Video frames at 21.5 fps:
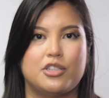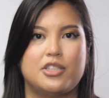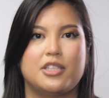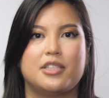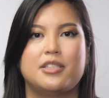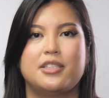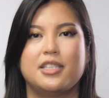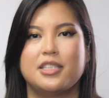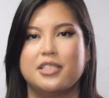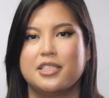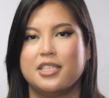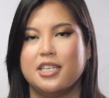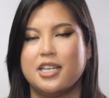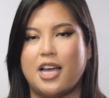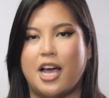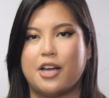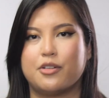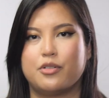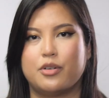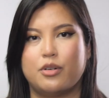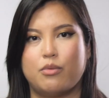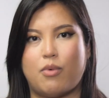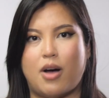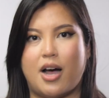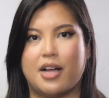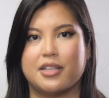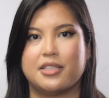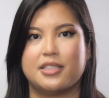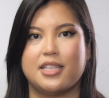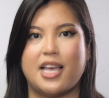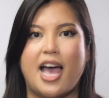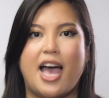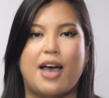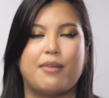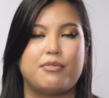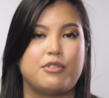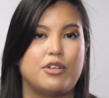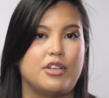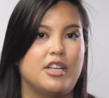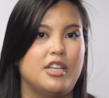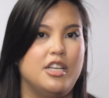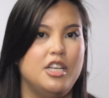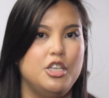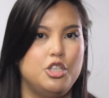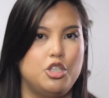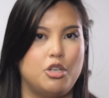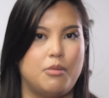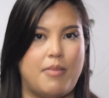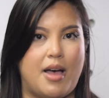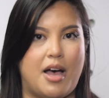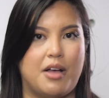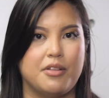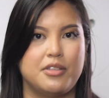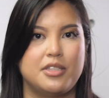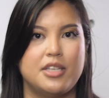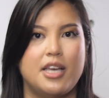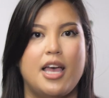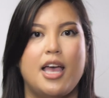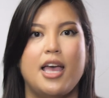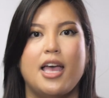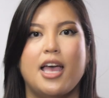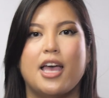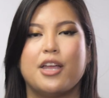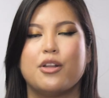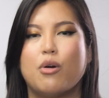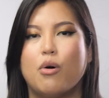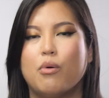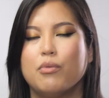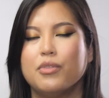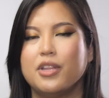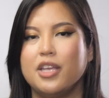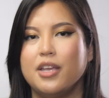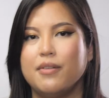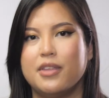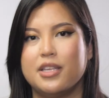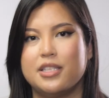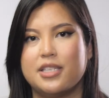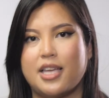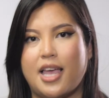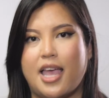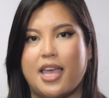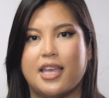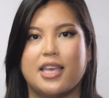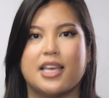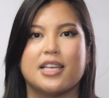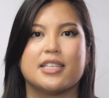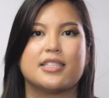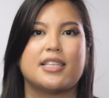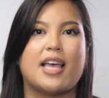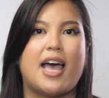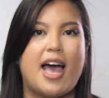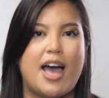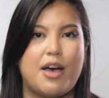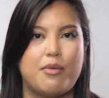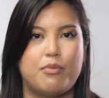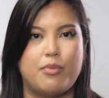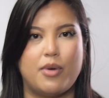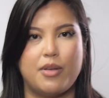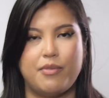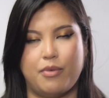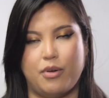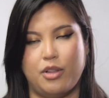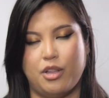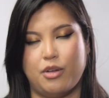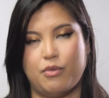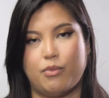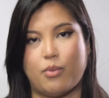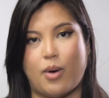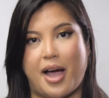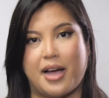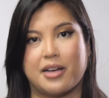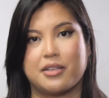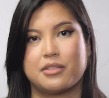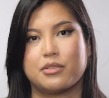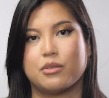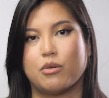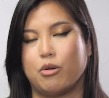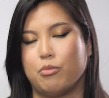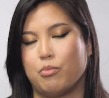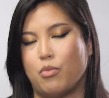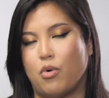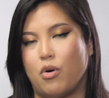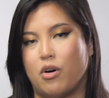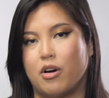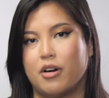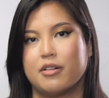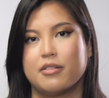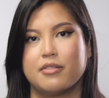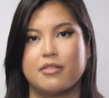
to 1600 watts after an initial melt and only if the tank is halfway full of wax or more.